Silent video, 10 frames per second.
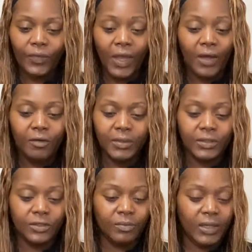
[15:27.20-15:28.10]
I hope this
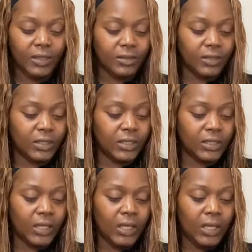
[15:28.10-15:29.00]
is making sense.
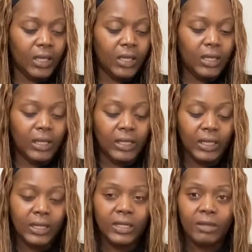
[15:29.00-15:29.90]
And
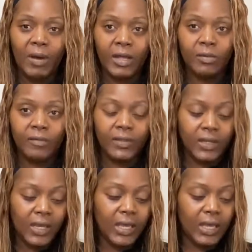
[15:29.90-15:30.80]
then at the bottom of the
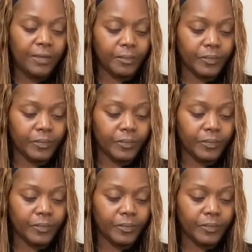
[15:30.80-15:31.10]
deck,